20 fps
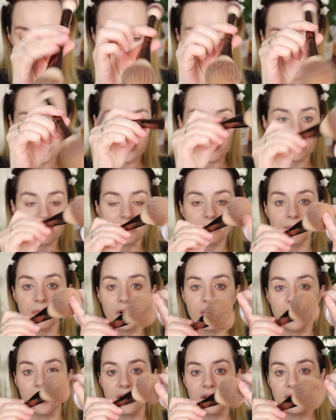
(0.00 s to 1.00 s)
So this
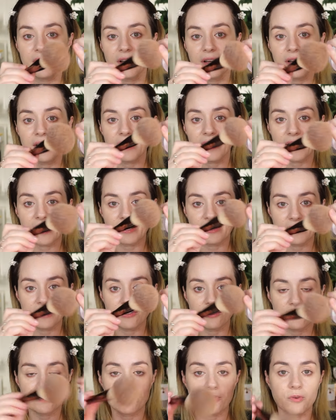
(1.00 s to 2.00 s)
part I'm gonna
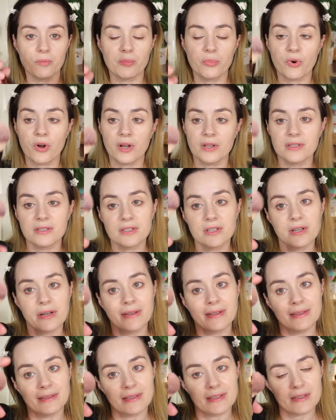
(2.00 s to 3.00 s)
use for bronzer
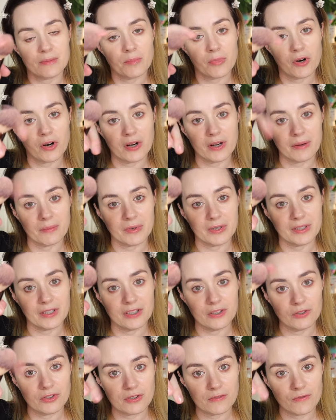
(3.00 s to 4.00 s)
and then this part I'm
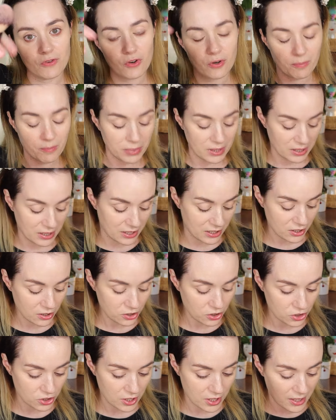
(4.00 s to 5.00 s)
gonna use for
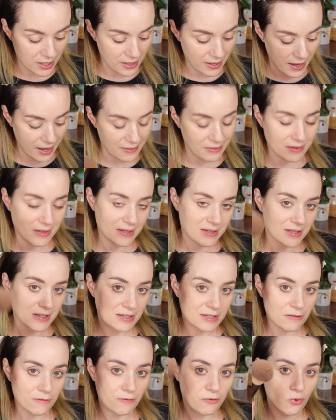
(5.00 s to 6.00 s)
blush. And this
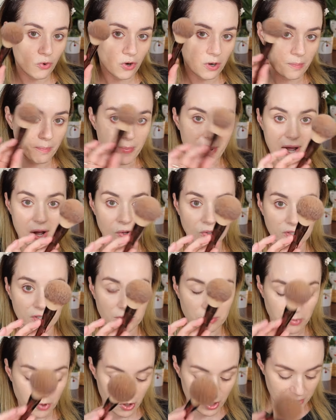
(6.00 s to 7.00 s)
is for
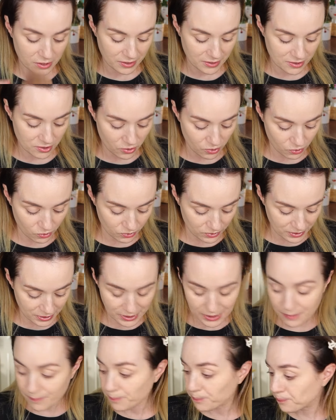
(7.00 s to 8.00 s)
powdered products
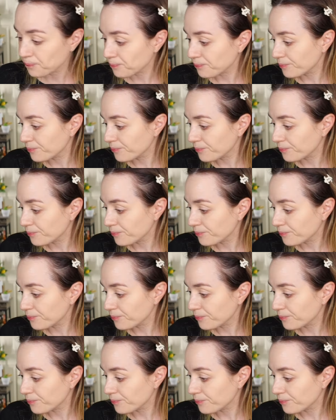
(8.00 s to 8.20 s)
only.